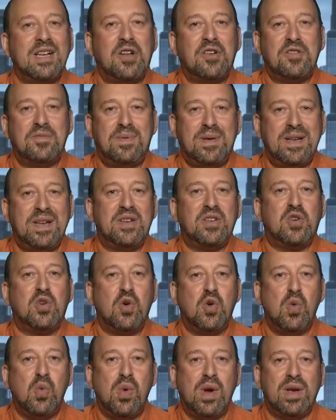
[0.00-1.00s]
a lot of
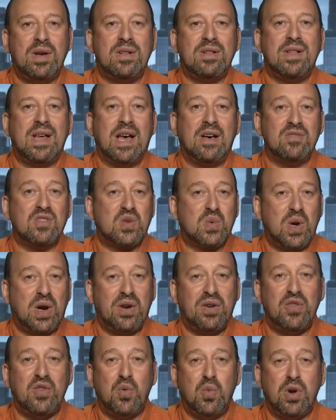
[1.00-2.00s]
political will
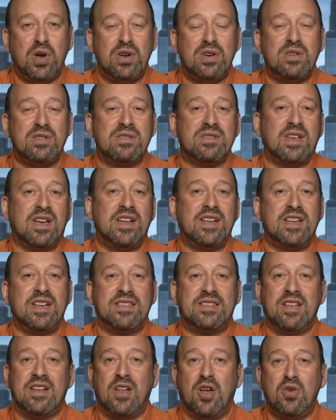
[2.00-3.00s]
elsewhere in the world and
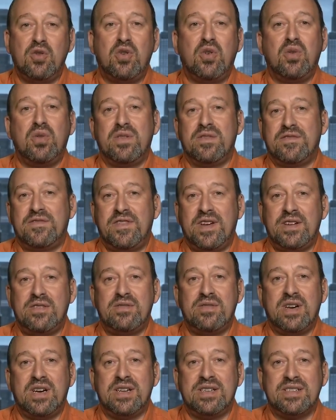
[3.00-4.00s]
at the local and
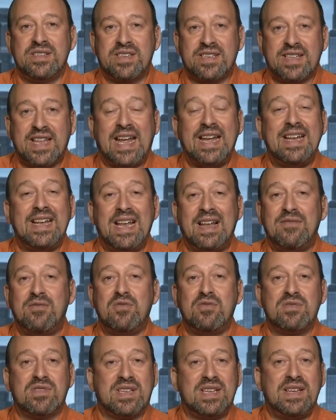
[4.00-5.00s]
federal and state
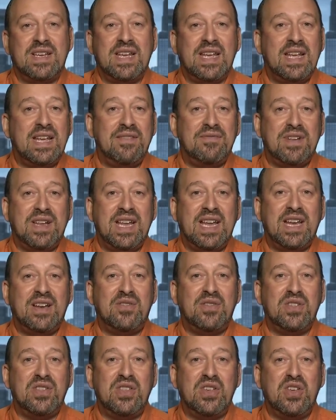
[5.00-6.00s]
levels, even
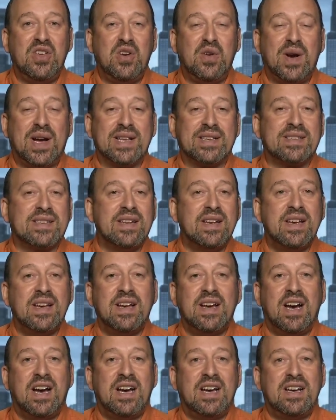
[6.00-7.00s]
here in the U S.
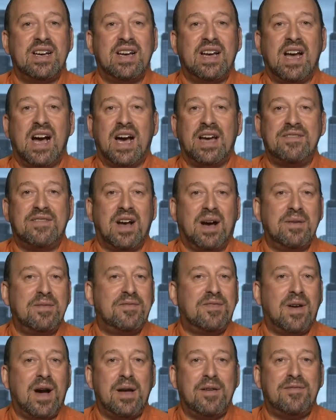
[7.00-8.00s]
Uh, I, I,
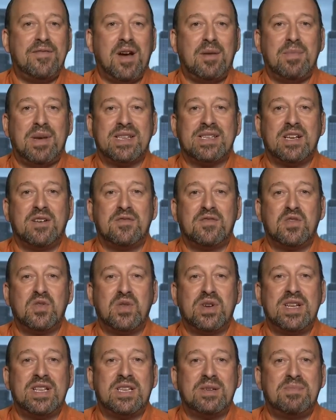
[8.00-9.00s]
I find myself
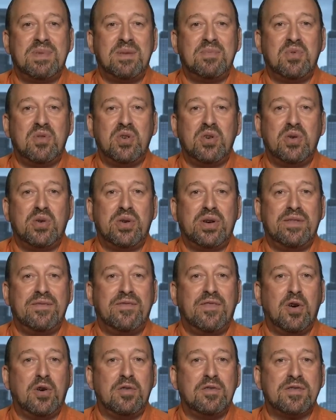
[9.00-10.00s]
talking to people who are
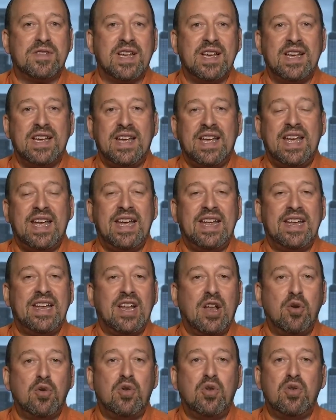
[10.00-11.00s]
involved in
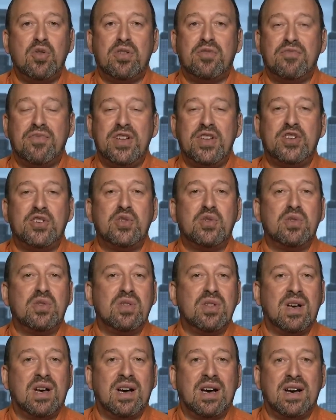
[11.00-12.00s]
local and
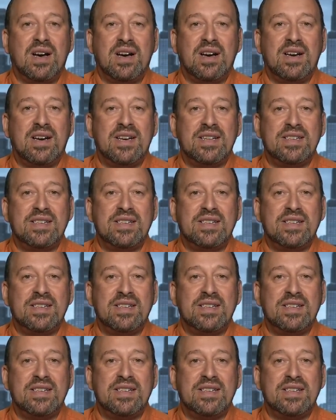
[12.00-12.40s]
regional uh,